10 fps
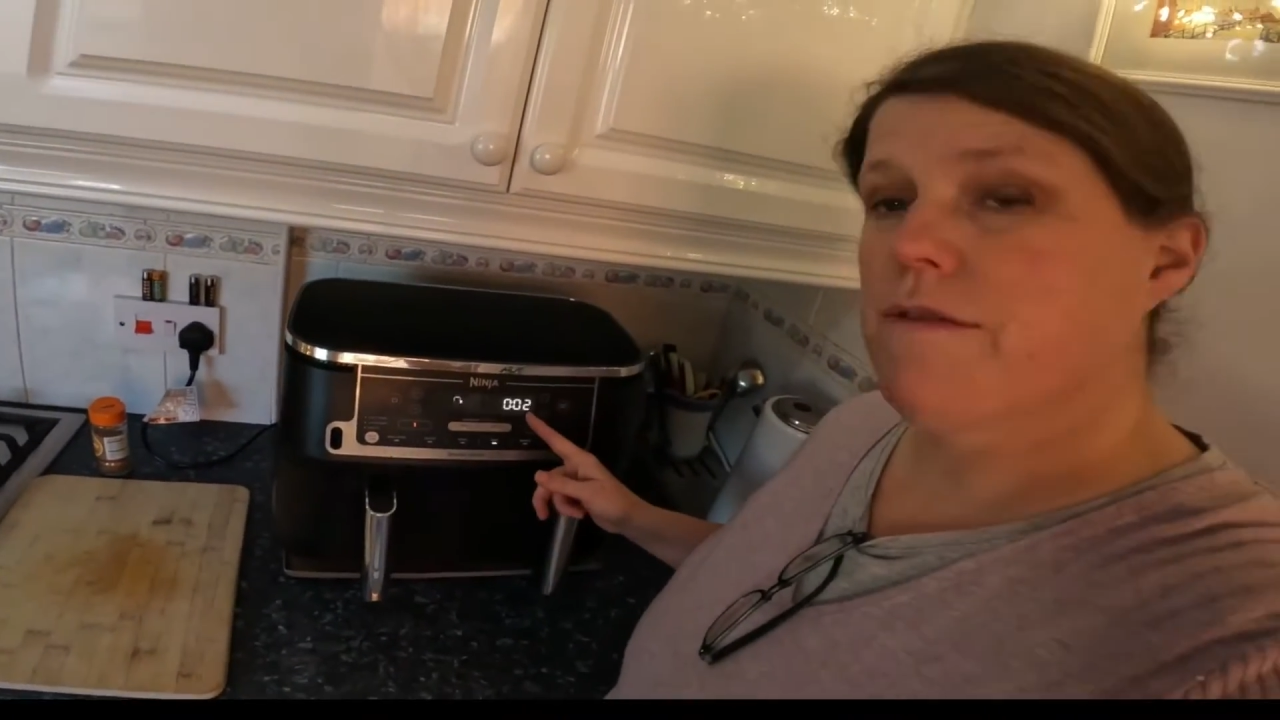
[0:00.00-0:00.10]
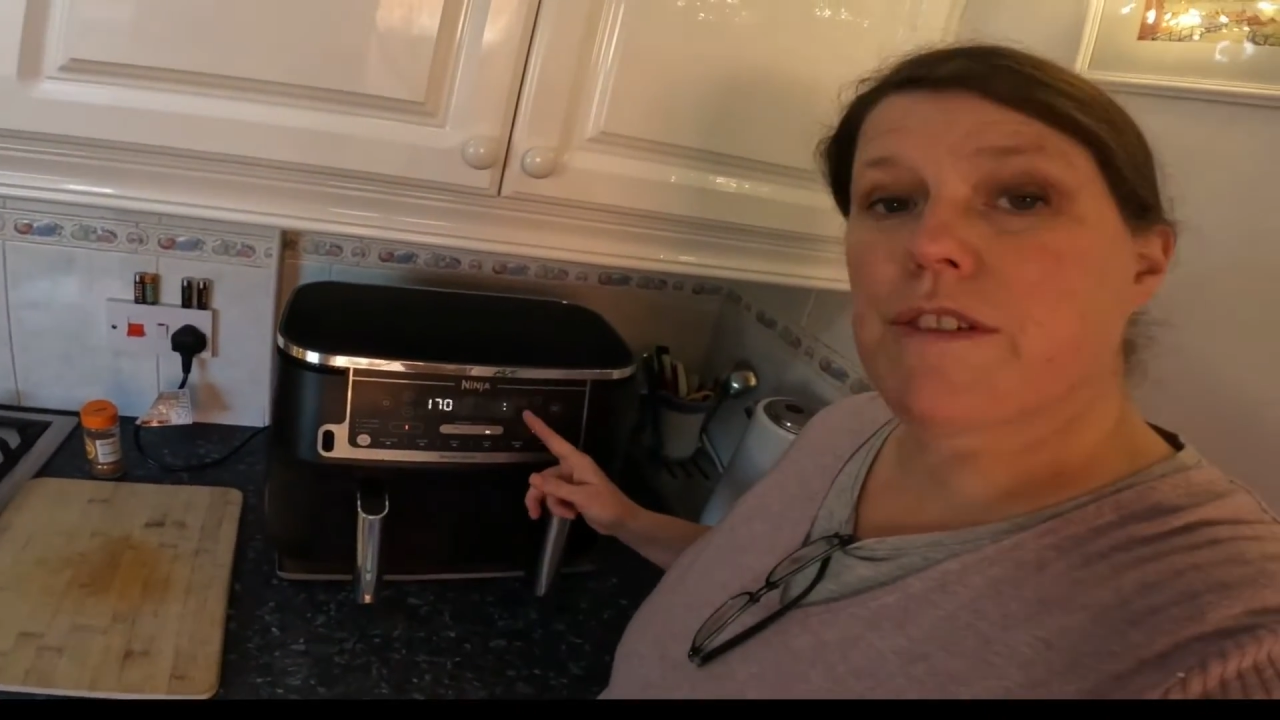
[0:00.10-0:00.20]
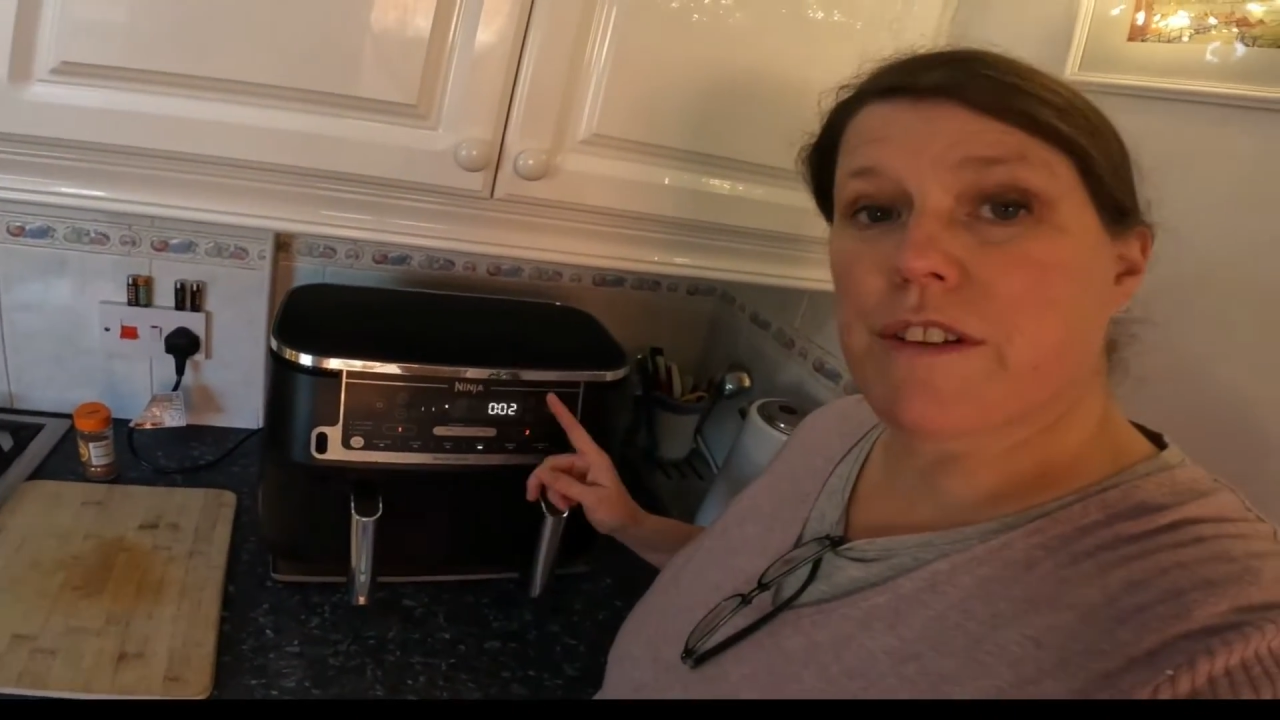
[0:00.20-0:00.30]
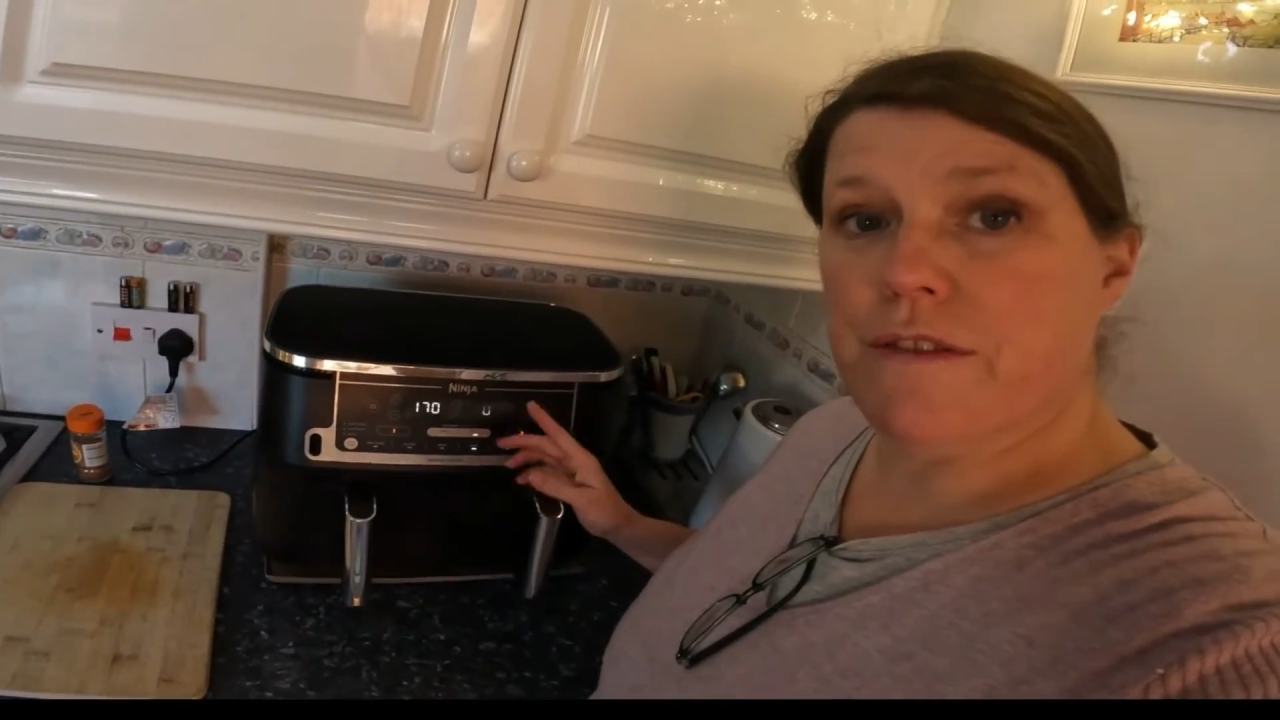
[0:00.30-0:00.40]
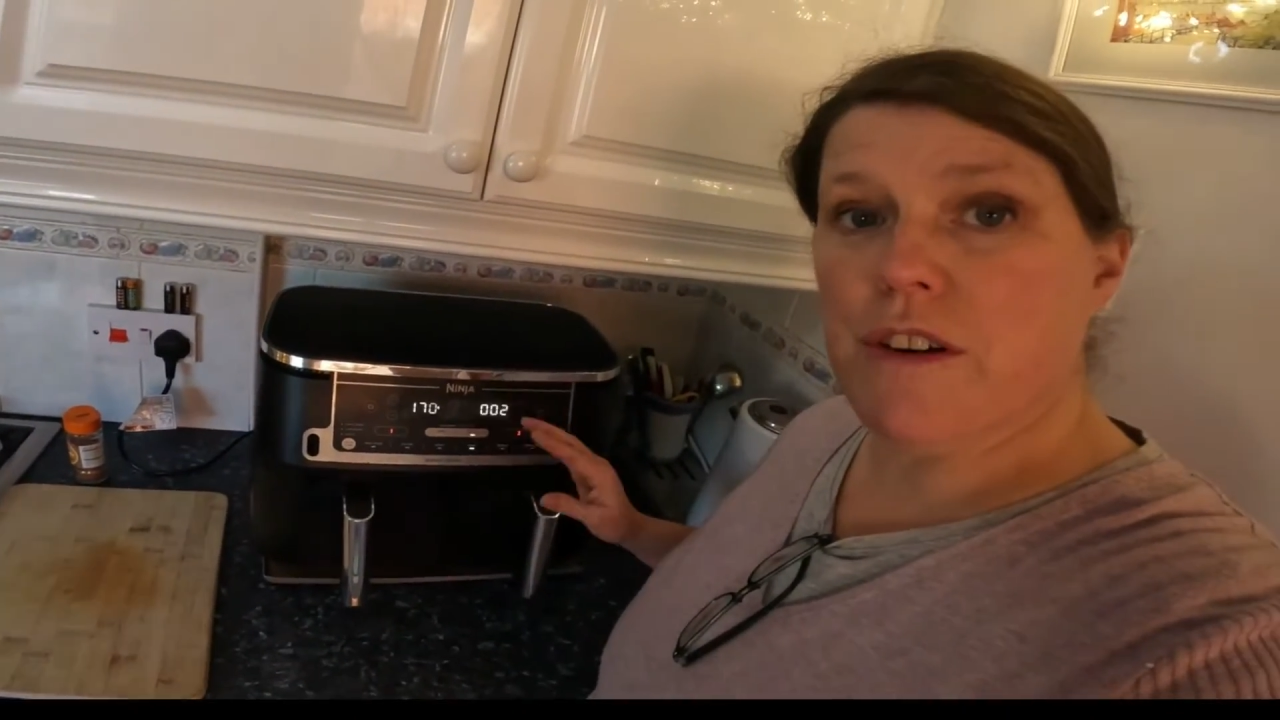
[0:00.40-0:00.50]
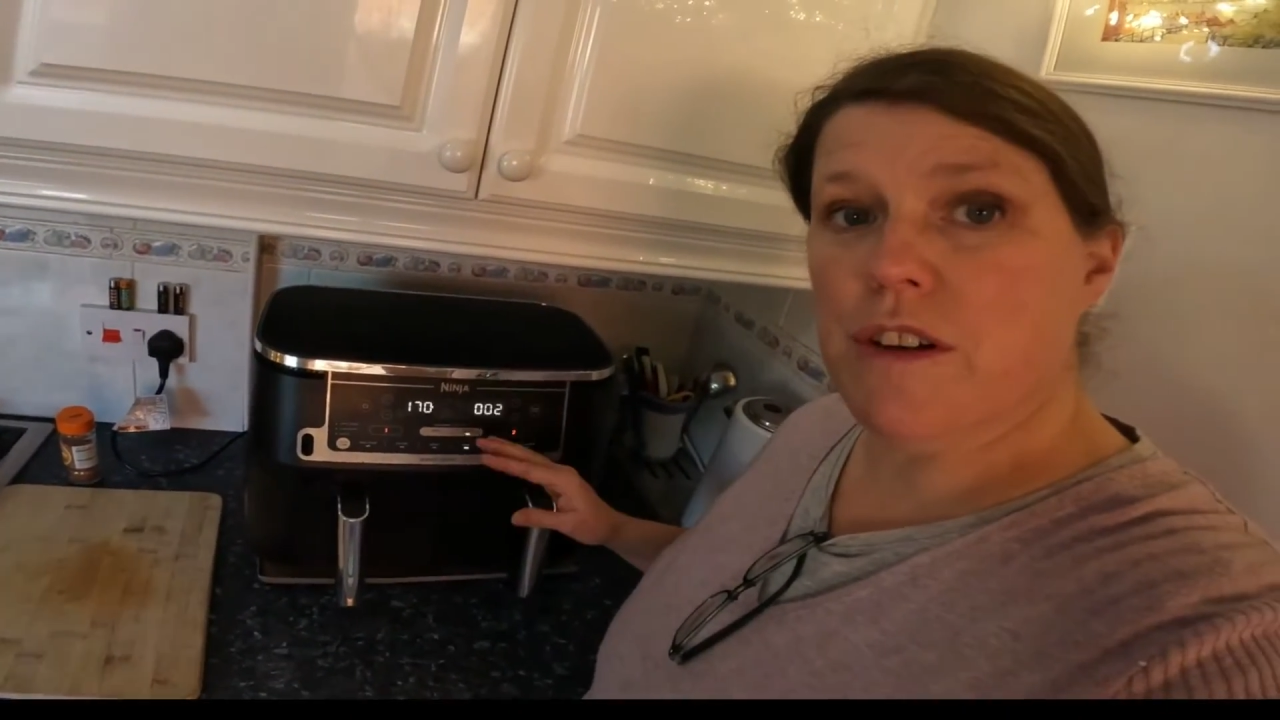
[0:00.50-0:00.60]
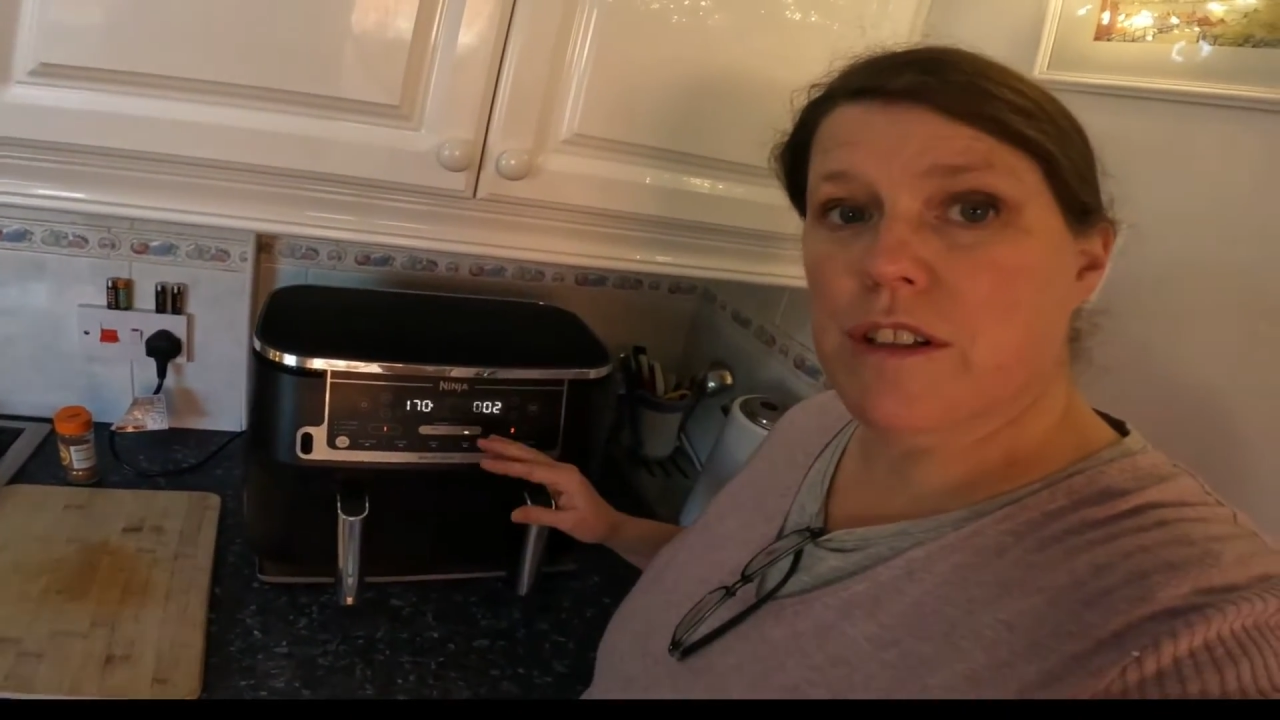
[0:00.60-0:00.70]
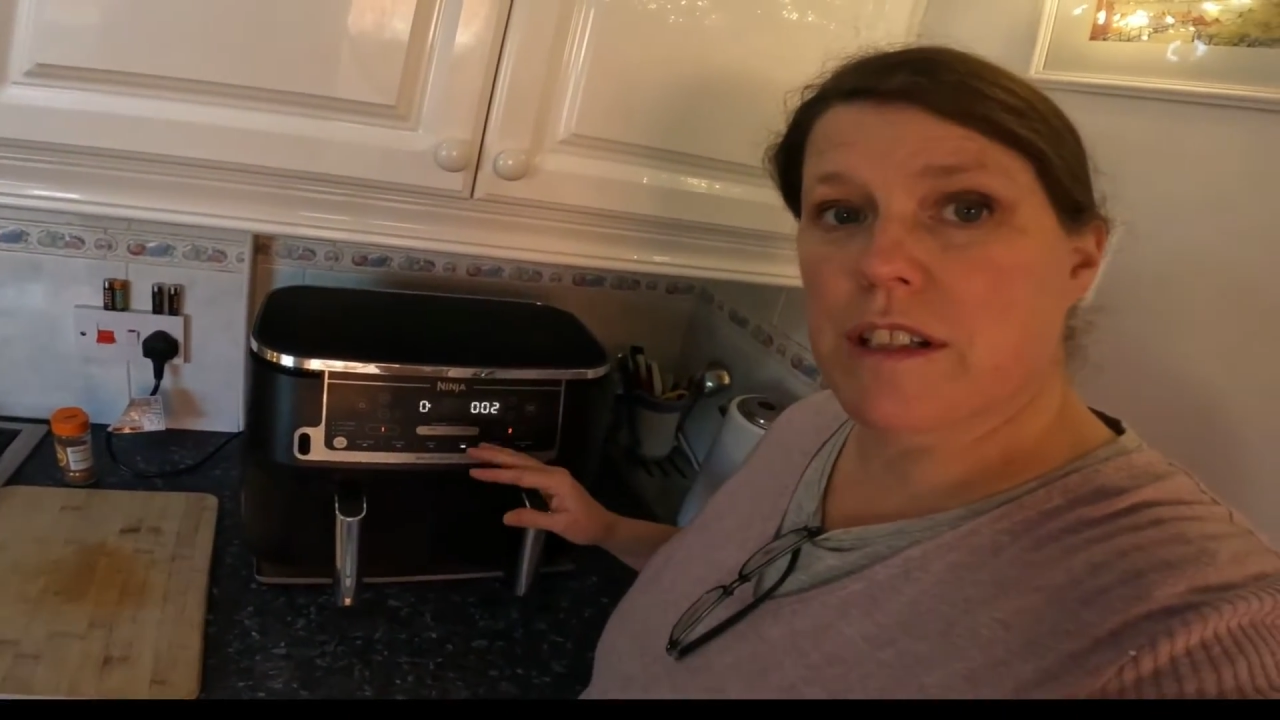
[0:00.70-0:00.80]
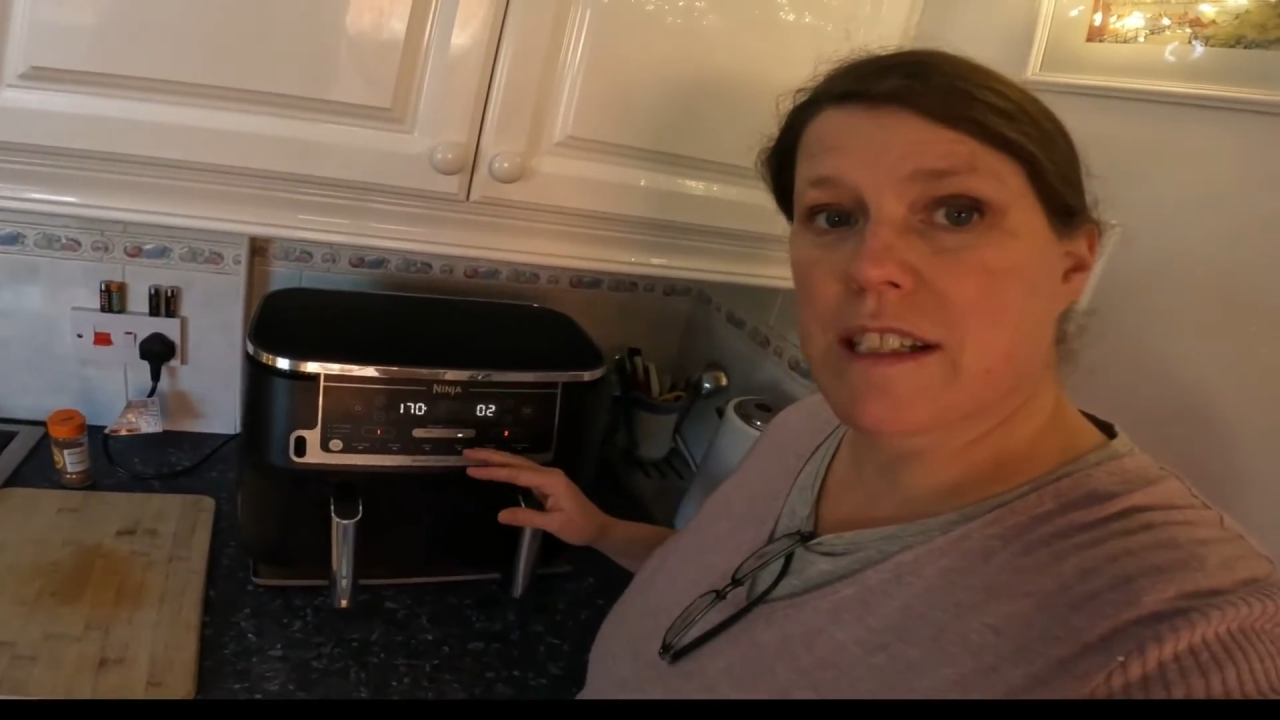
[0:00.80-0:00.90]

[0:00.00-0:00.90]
for the first